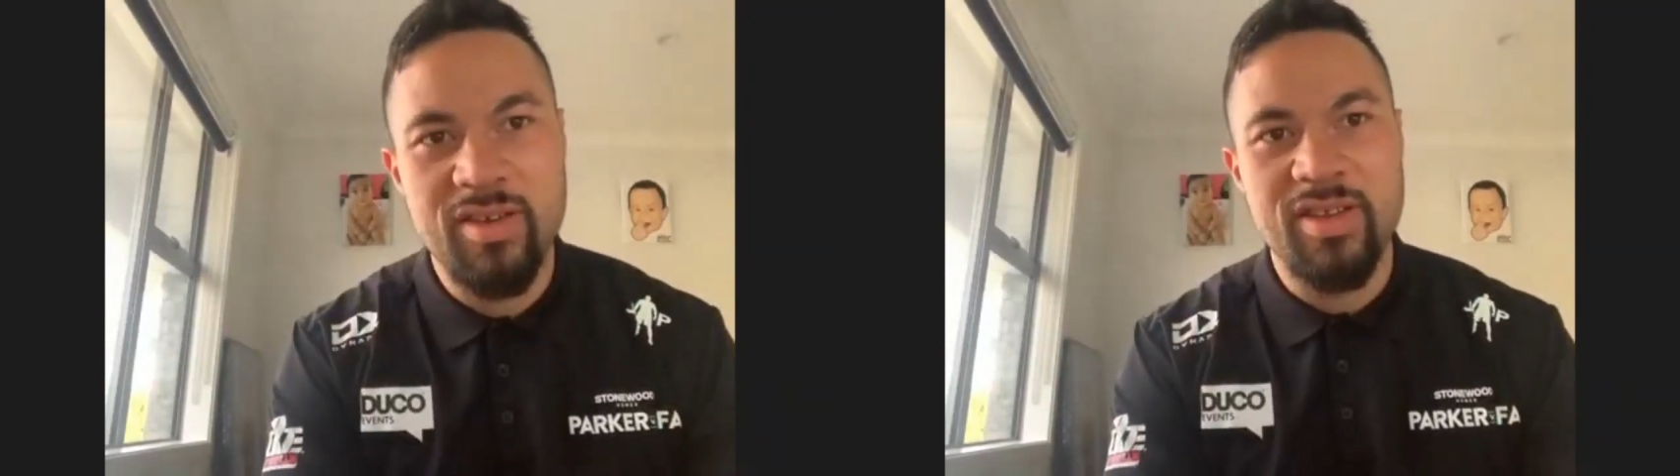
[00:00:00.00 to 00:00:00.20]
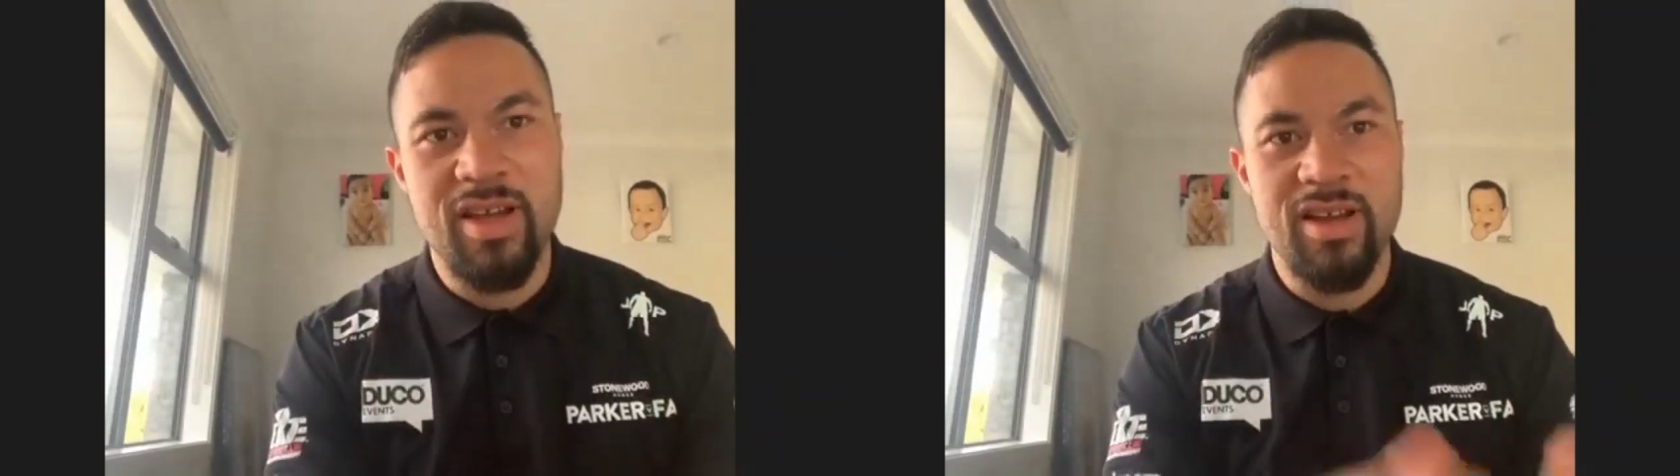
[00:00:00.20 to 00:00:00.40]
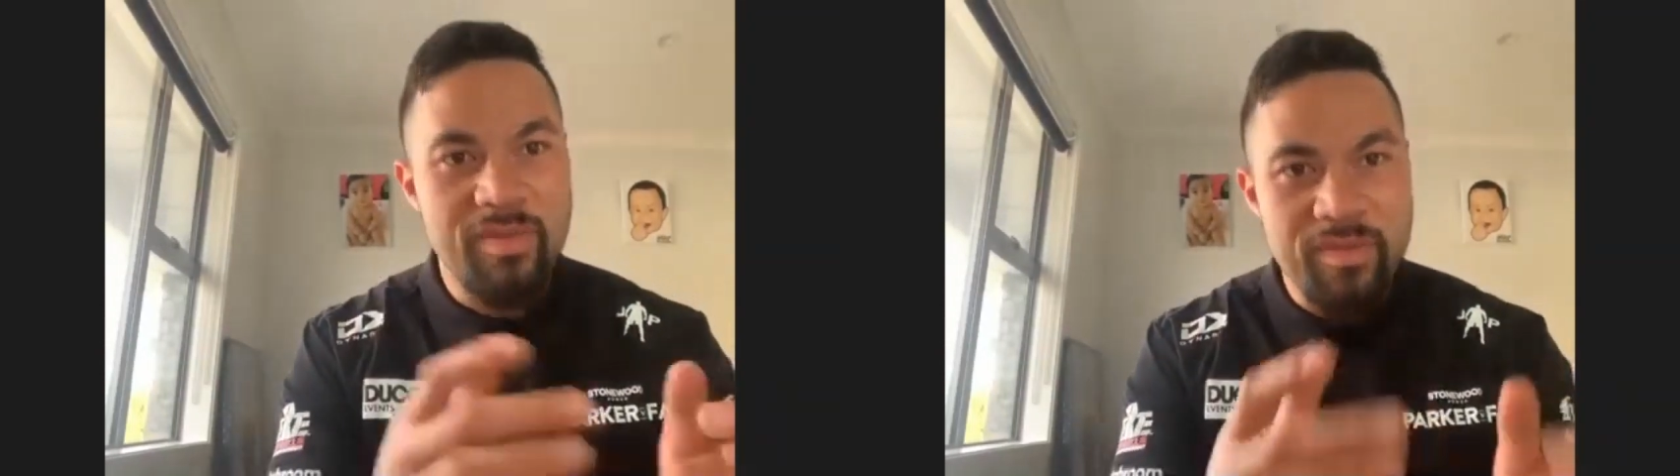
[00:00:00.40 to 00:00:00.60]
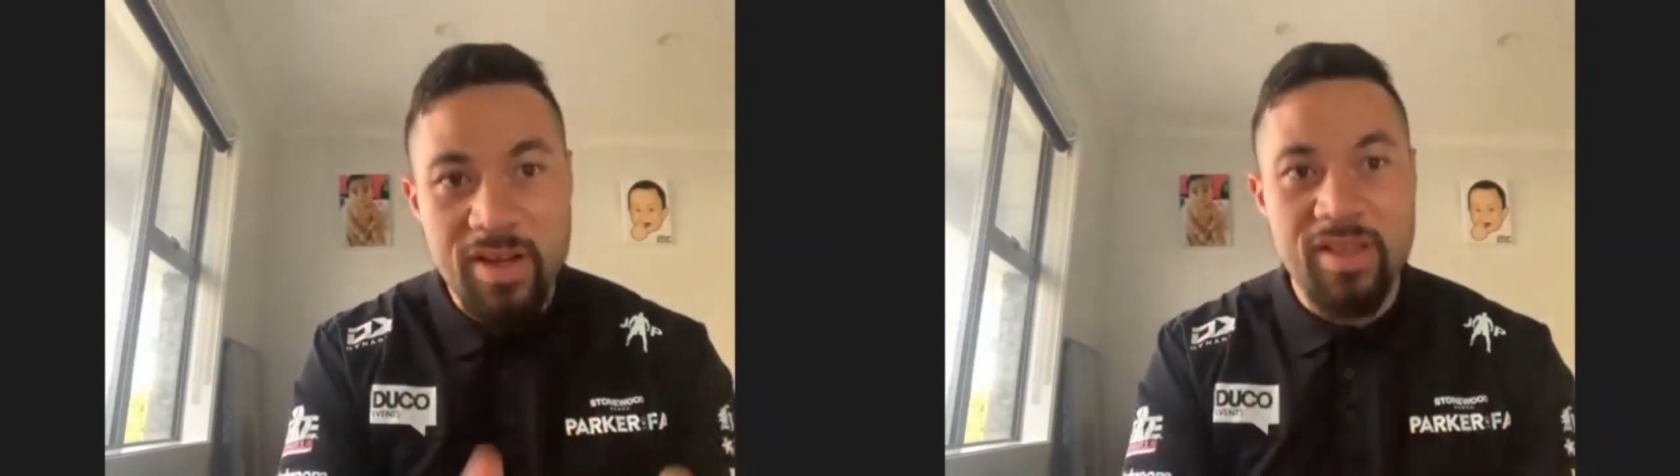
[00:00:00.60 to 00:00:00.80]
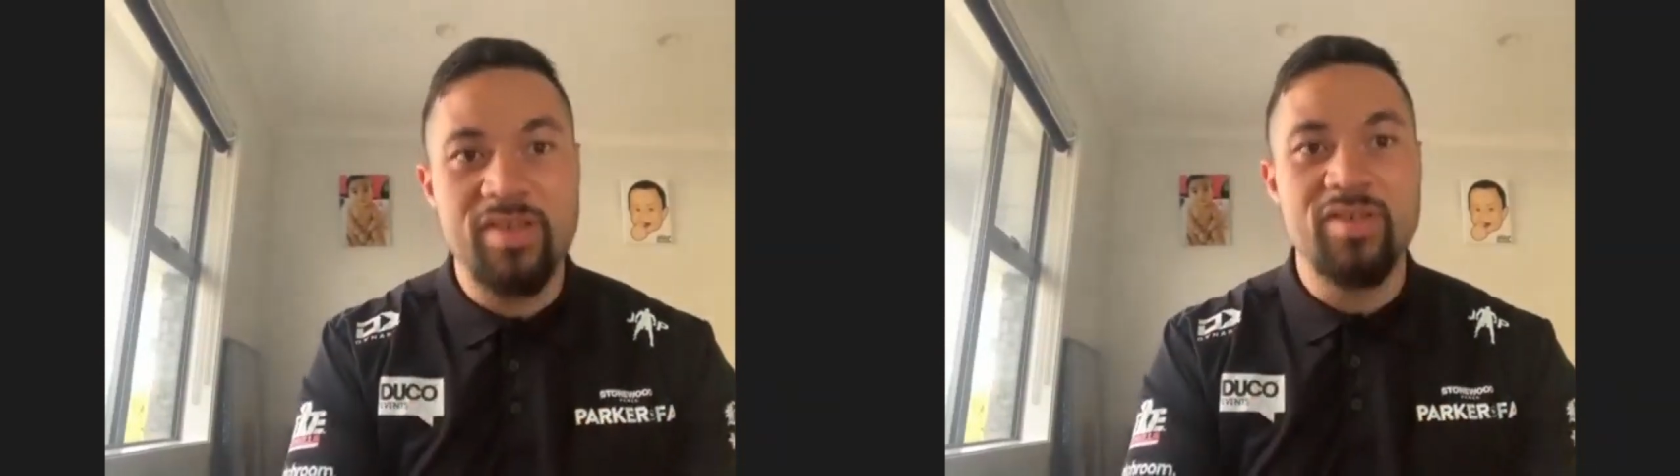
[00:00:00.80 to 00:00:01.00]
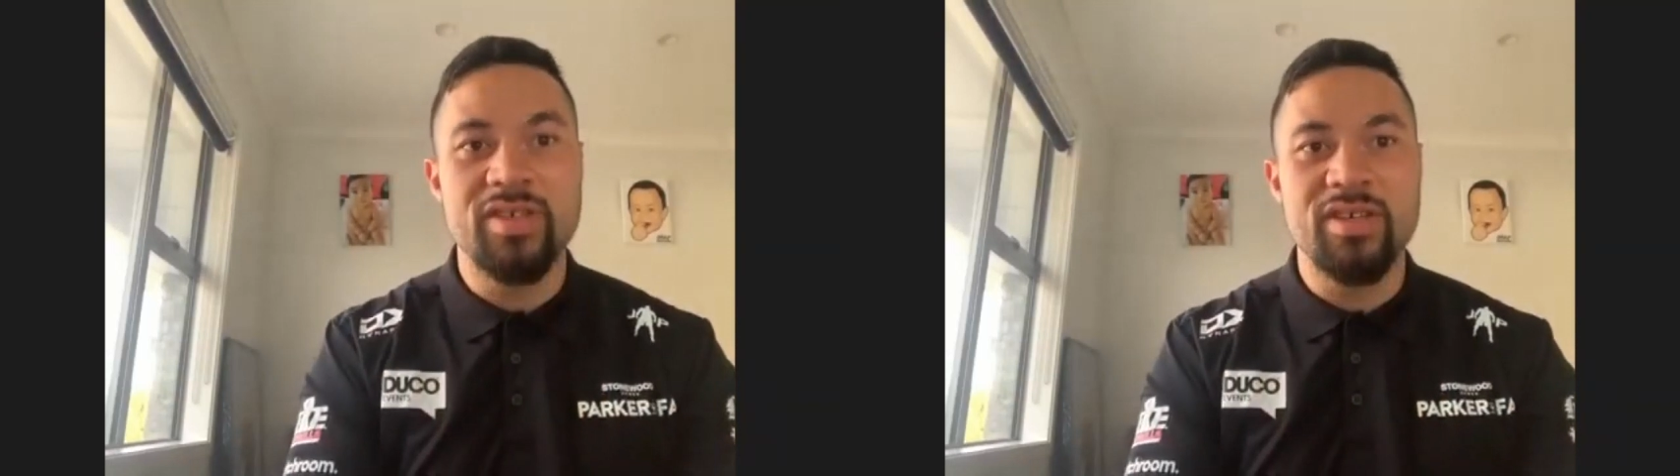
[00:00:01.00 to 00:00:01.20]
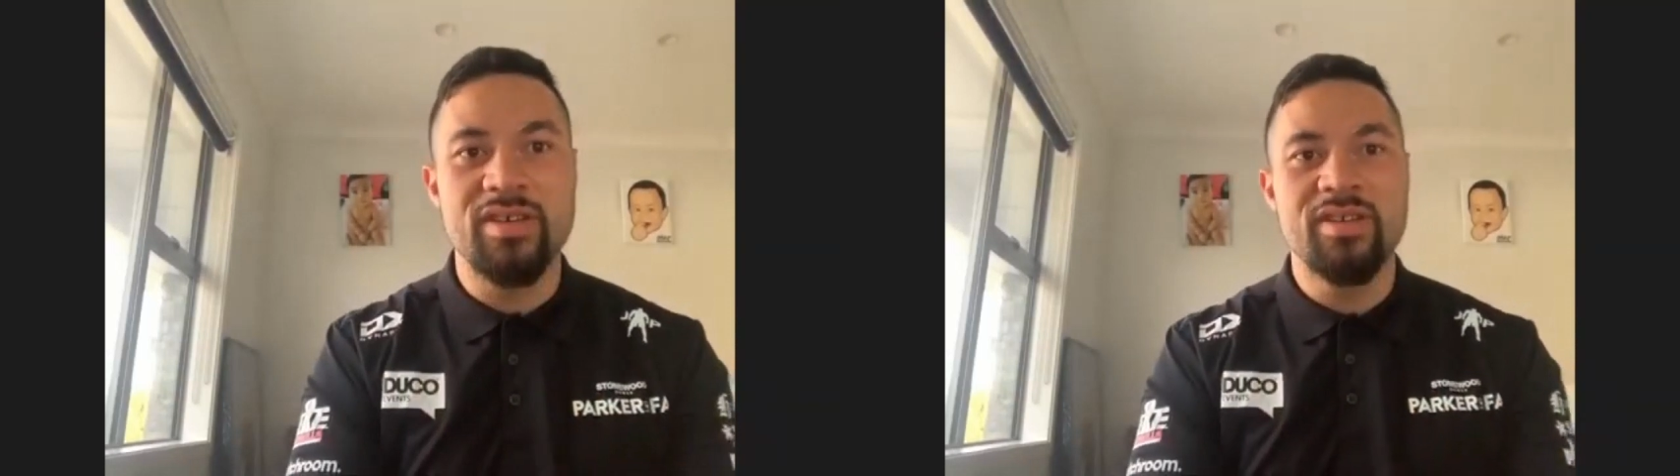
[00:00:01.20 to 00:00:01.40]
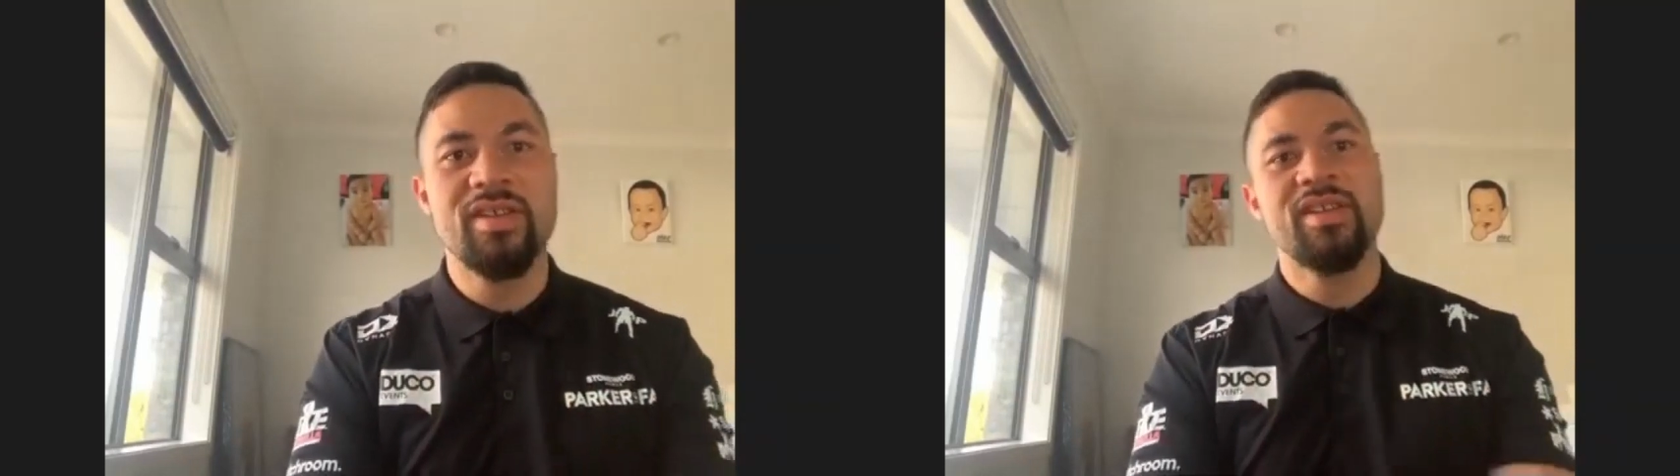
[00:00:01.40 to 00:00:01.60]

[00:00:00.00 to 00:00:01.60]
I love fighting in New Zealand.